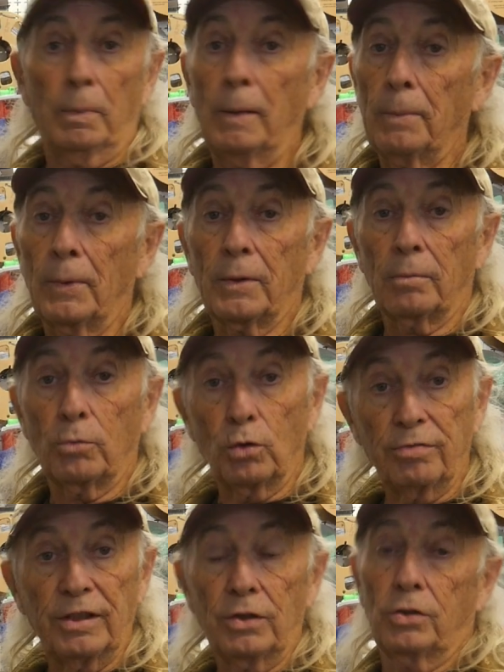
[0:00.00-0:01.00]
people can
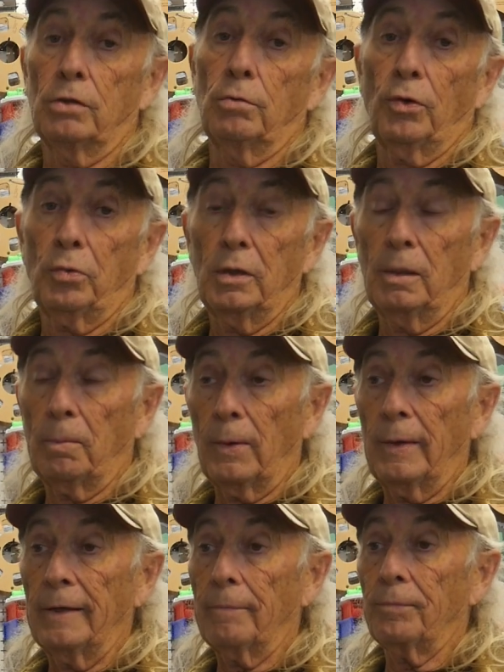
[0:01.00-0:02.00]
move into with 3D
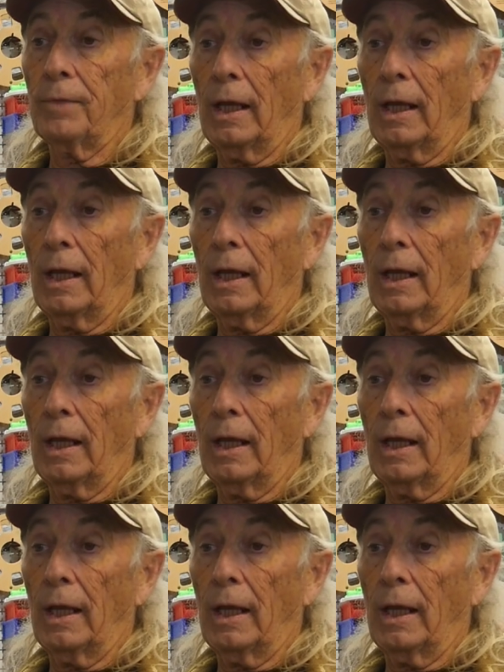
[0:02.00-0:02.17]
printing